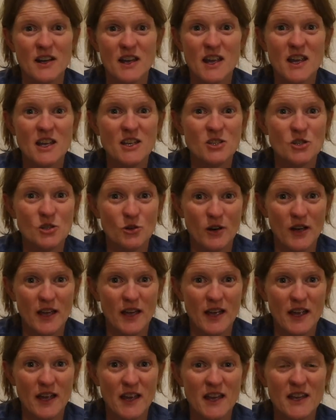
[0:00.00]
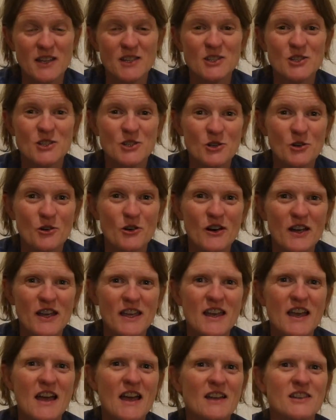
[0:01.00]
Enjoy it. Enjoy
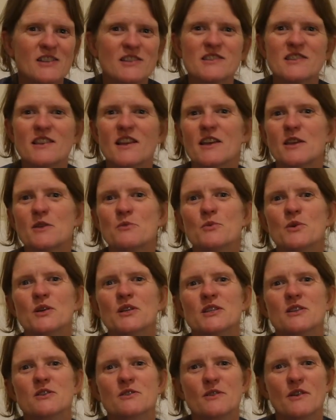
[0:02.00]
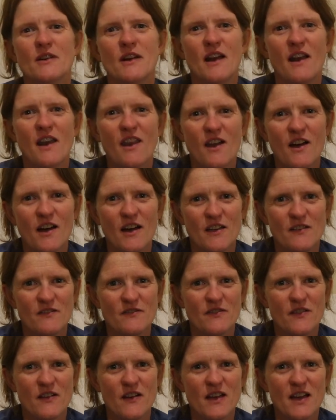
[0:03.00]
just like you would do doing a
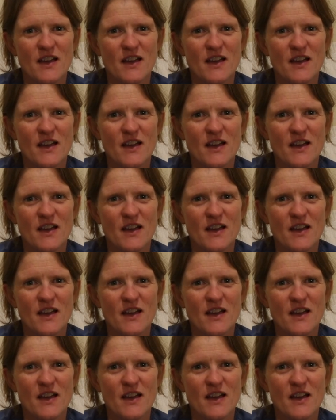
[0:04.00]
live